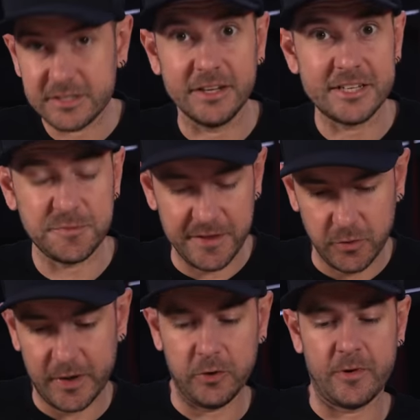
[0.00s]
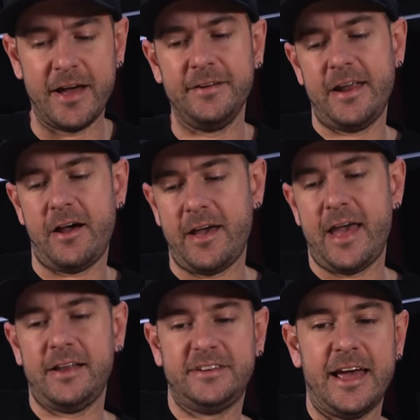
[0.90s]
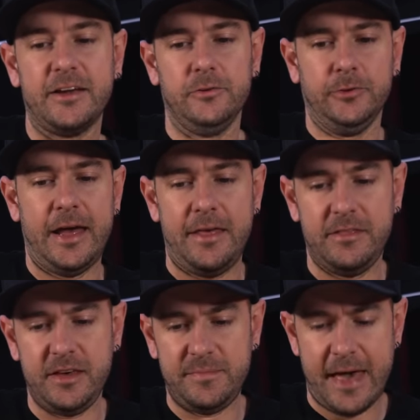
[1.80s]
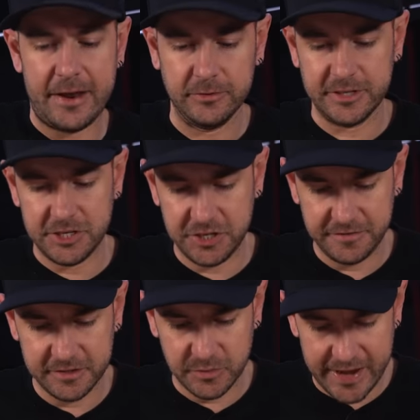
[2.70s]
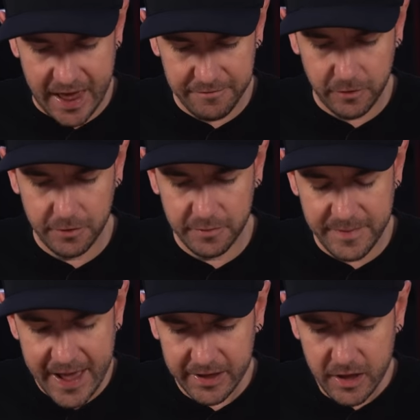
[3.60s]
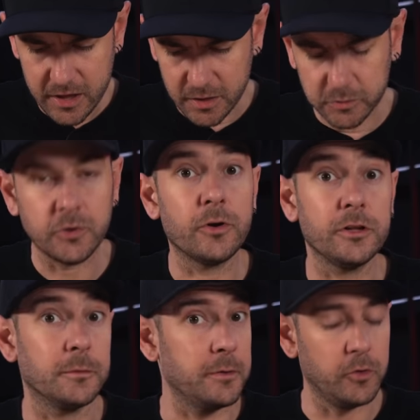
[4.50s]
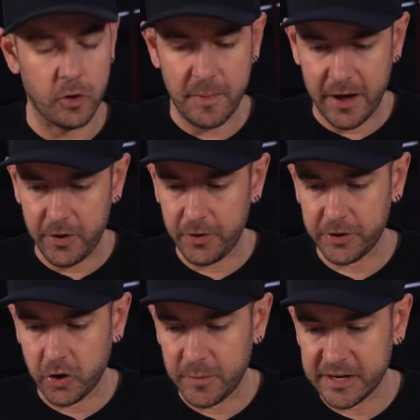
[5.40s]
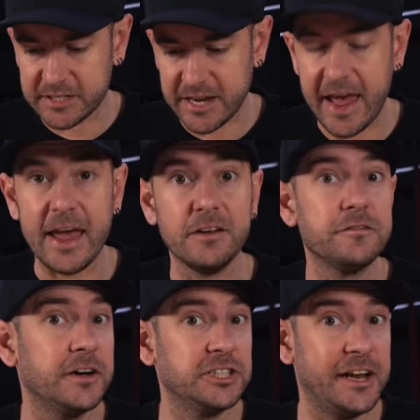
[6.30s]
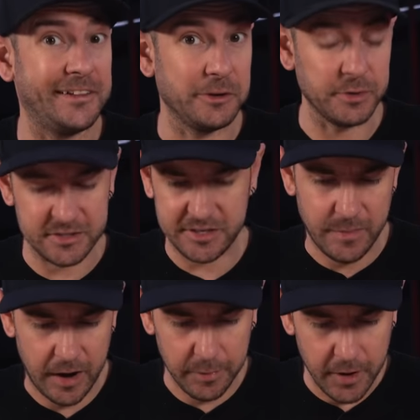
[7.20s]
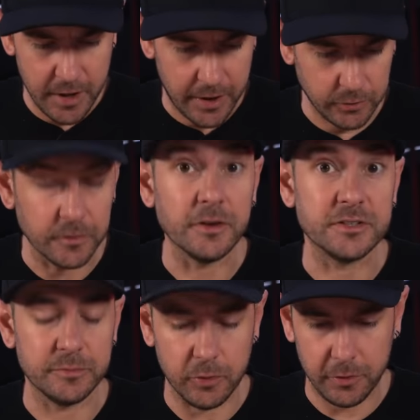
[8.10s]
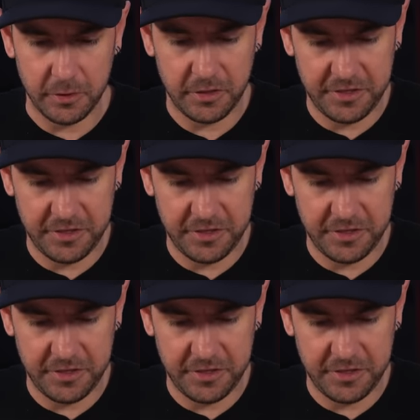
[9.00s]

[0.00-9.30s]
So let's spin the wheel around now and take a look at the paddles and shifters that we have on the back. Then we'll talk a little bit more about ergonomics and functionality with SimHub and all those important